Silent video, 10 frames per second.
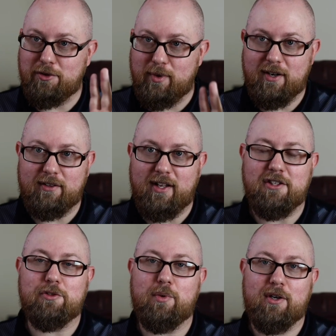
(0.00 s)
You want a
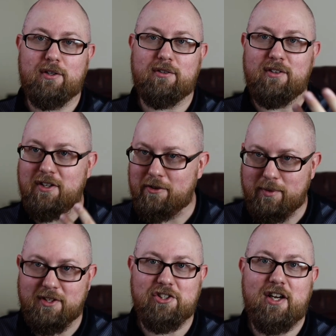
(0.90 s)
lens where, you know,
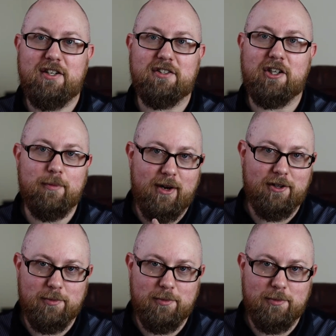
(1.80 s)
when the shot doesn't come out,